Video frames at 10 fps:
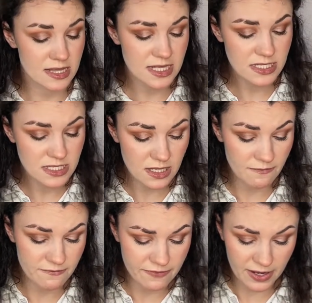This is a
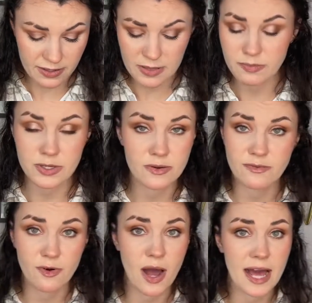very
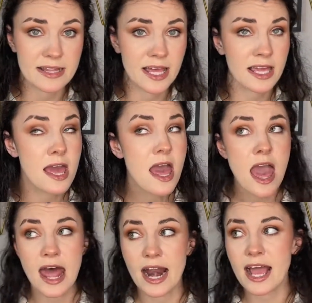beautiful highlight,
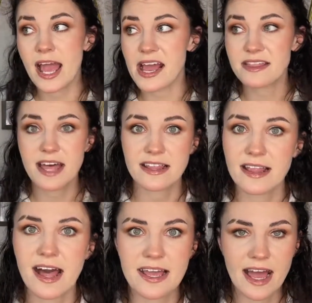and I hate that,
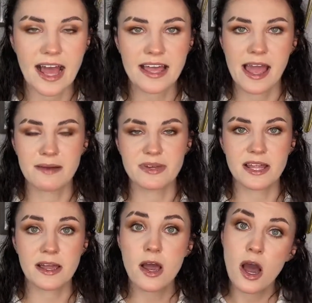like, I can't be
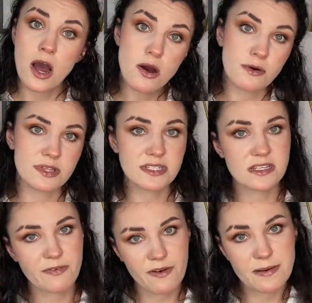like, oh, this
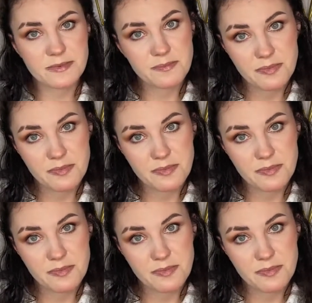is from